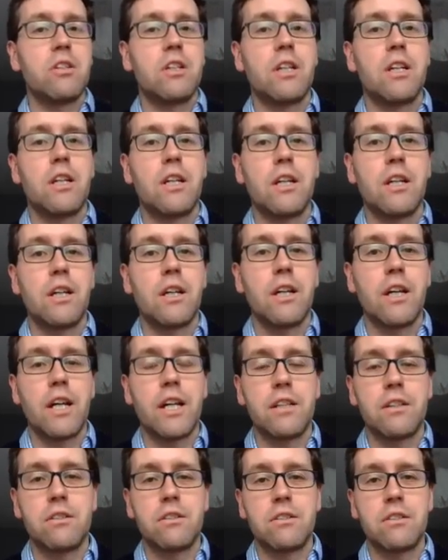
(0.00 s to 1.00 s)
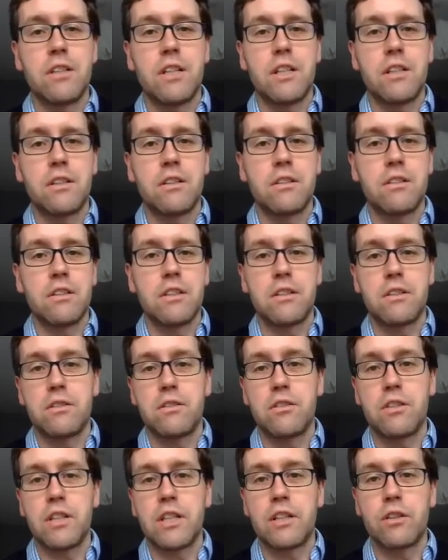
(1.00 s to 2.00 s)

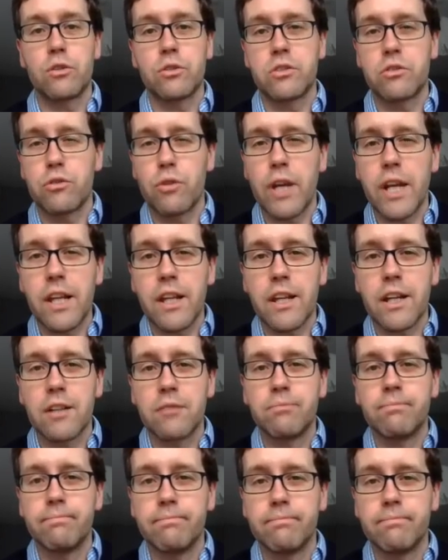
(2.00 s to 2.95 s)
and Australia,